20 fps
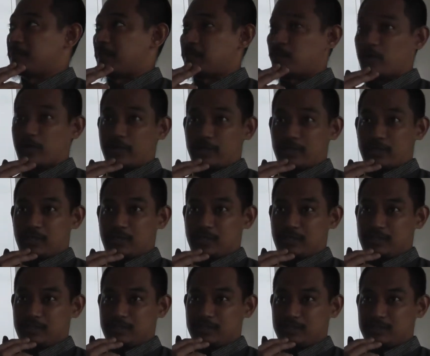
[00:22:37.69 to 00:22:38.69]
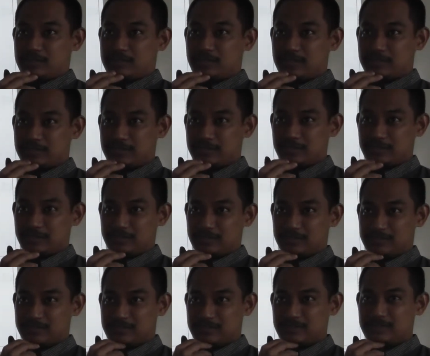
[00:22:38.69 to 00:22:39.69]
palm oil industry
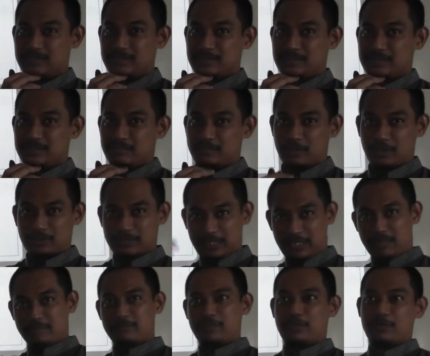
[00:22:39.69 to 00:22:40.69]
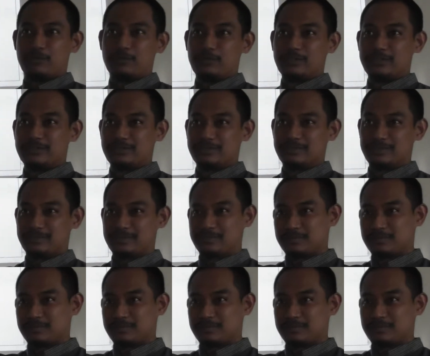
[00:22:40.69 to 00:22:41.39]
because they have their own